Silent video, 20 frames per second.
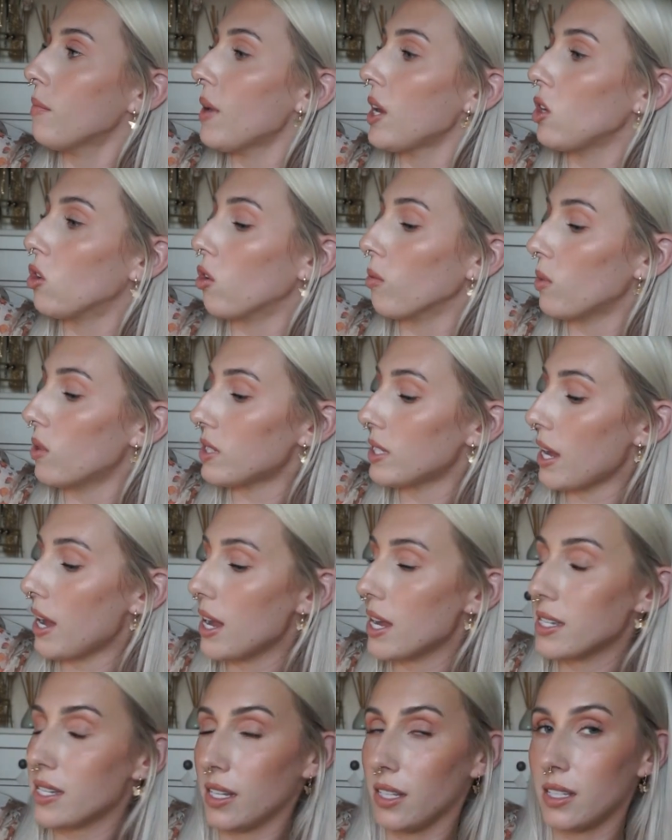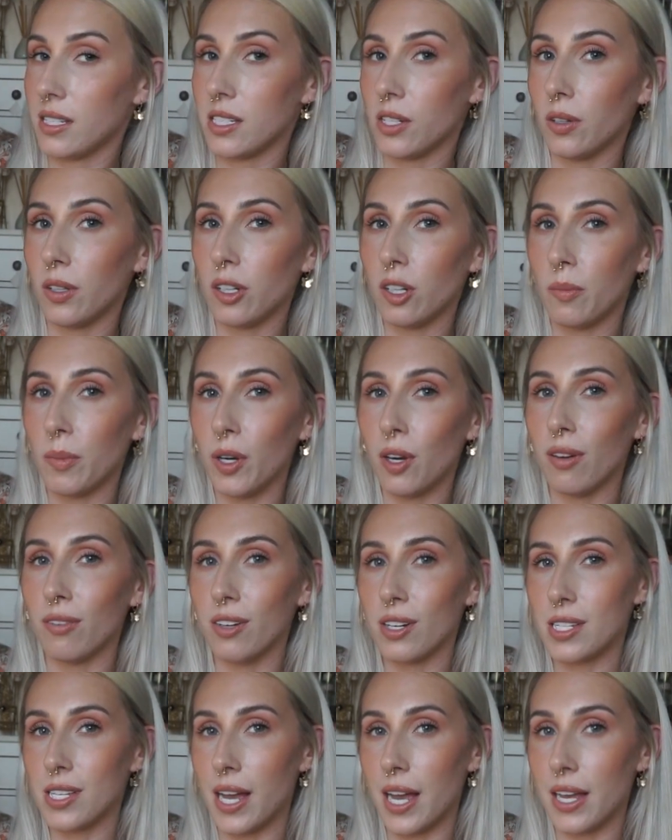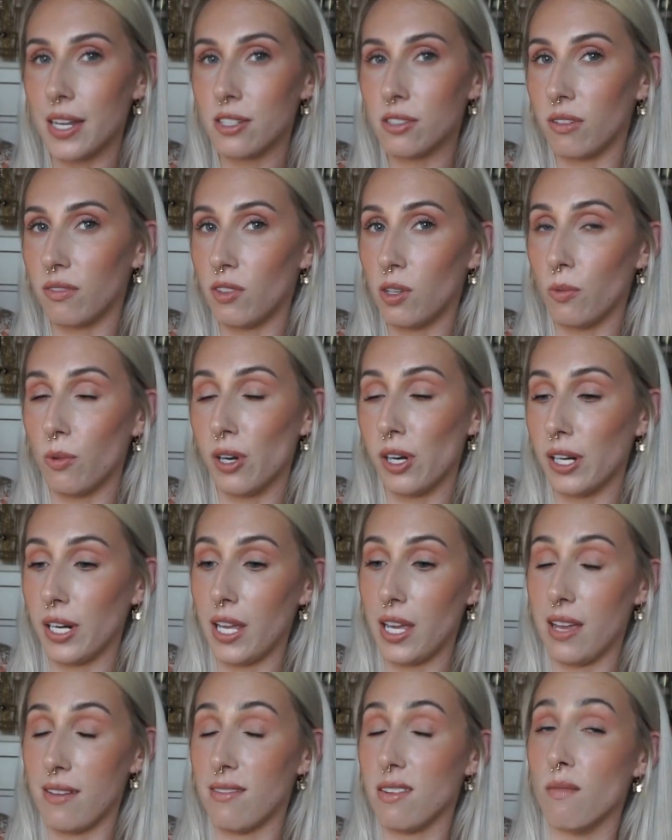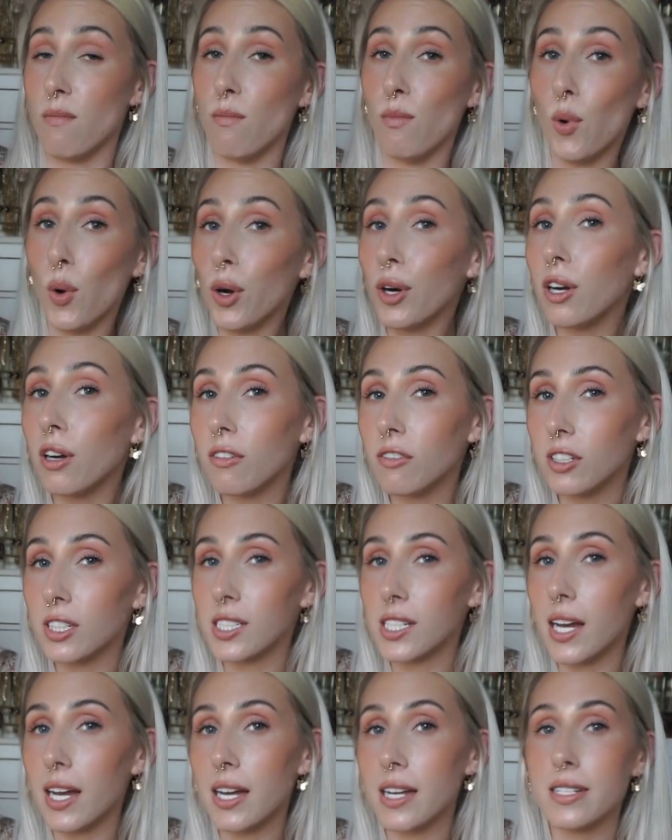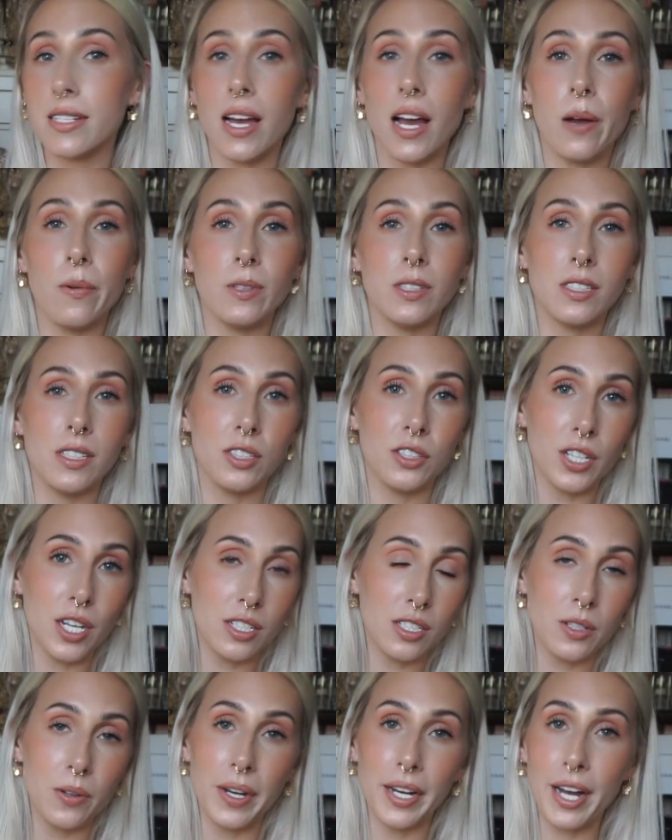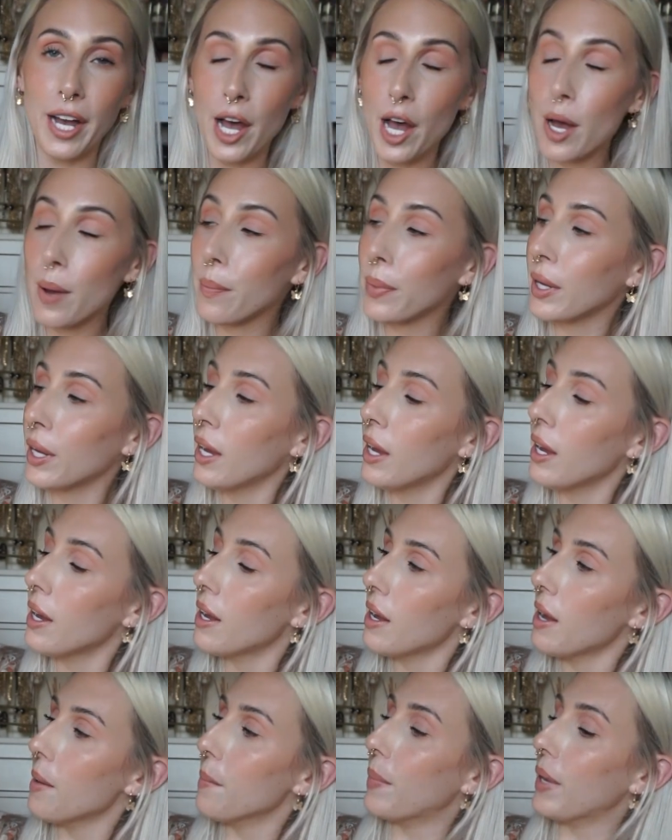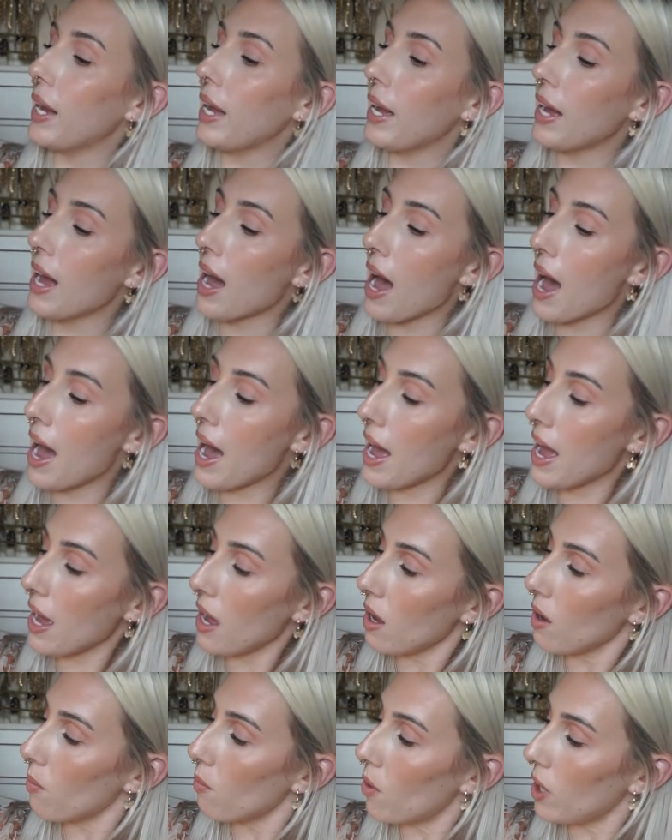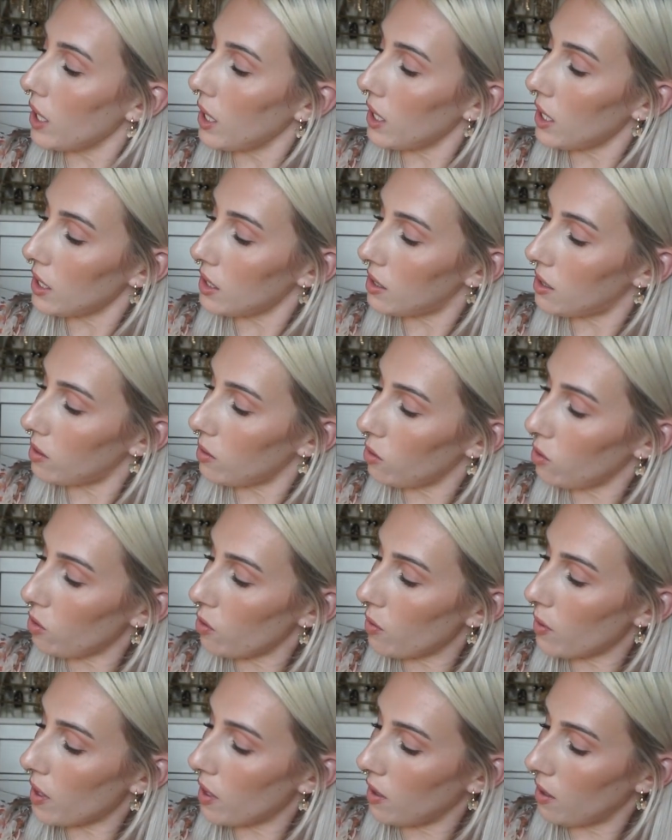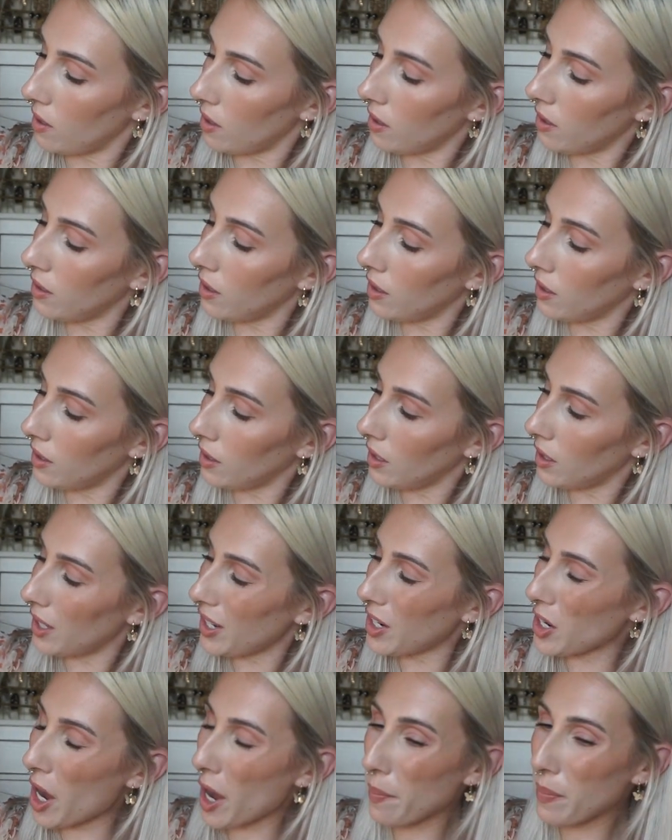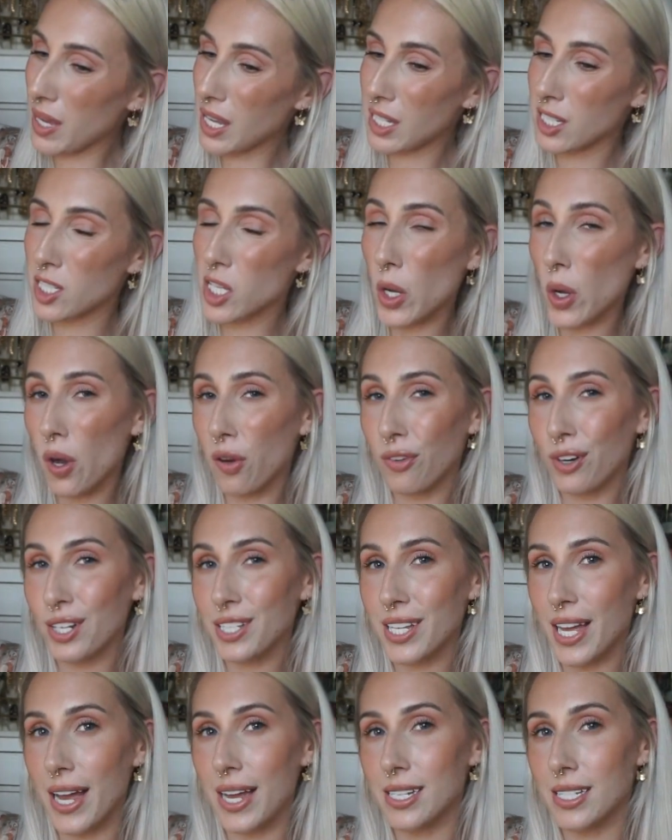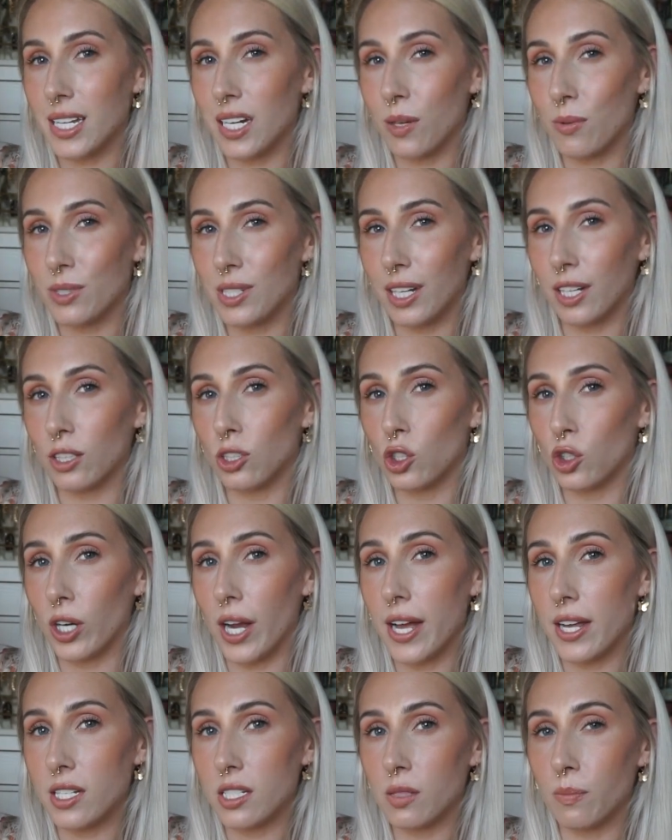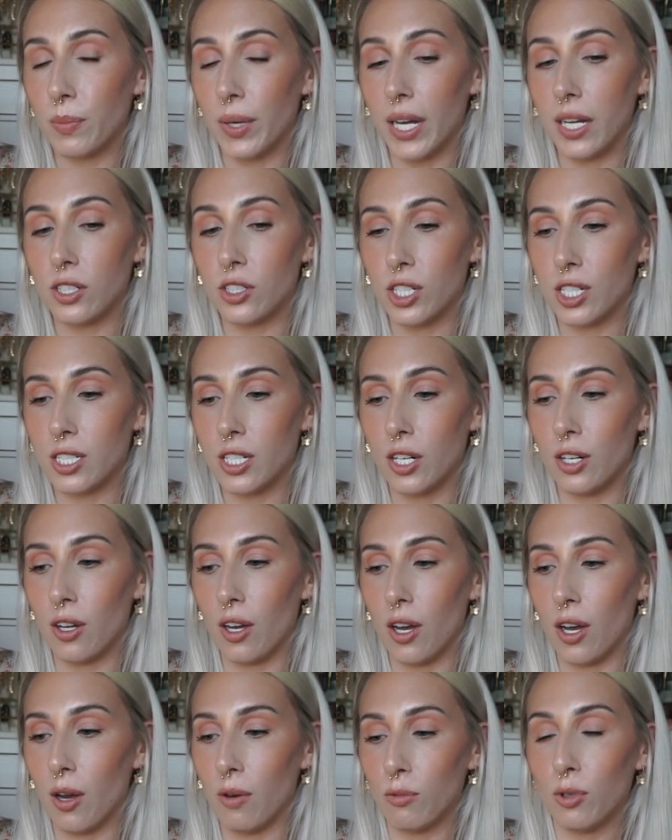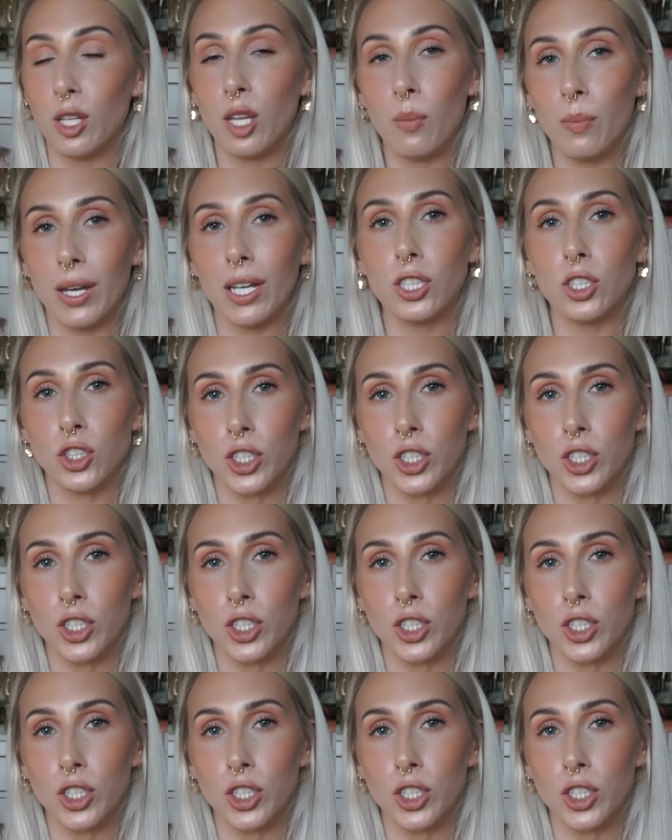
in my normal size and it's still a little bit oversized, so if you wanted it even more oversized, I would suggest going up. But I wanted it to not be so oversized that it was like a dress, but just an, a really big